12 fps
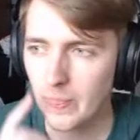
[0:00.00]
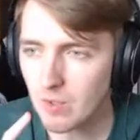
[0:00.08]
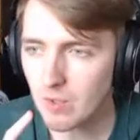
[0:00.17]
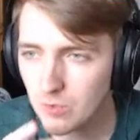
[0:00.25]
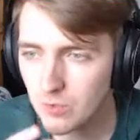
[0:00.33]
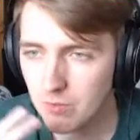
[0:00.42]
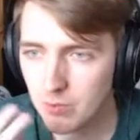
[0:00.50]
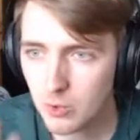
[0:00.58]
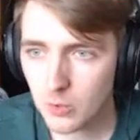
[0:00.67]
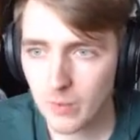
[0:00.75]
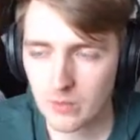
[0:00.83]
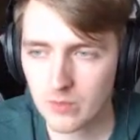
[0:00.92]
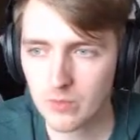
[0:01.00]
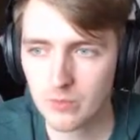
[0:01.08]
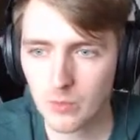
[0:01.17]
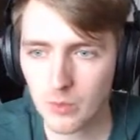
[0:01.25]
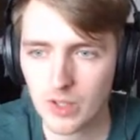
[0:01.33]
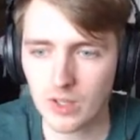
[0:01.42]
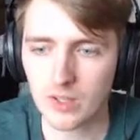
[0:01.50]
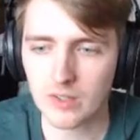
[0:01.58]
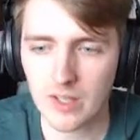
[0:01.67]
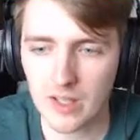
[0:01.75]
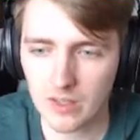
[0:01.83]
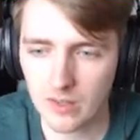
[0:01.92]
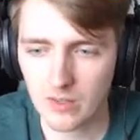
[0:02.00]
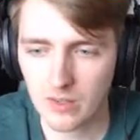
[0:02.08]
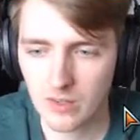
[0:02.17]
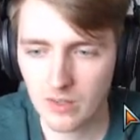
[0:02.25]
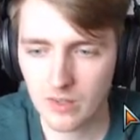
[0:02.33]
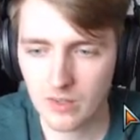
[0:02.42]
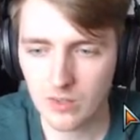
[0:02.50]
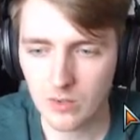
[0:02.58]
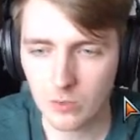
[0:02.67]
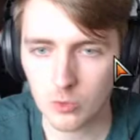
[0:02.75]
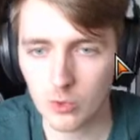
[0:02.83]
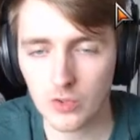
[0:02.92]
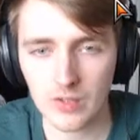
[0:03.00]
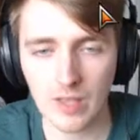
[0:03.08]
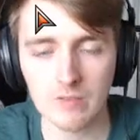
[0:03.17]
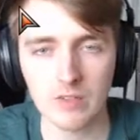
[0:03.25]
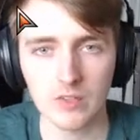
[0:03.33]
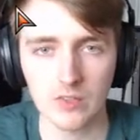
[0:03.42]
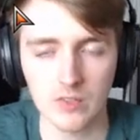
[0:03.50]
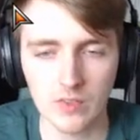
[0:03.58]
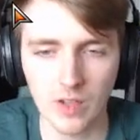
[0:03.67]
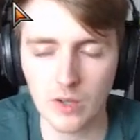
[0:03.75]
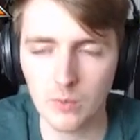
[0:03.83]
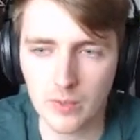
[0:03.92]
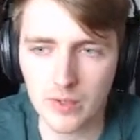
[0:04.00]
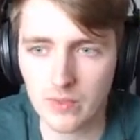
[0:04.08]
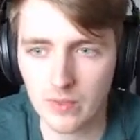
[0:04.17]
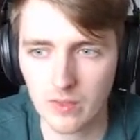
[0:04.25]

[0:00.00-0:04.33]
So if you have 2 mountains, 40 card deck, you draw 7 to start with.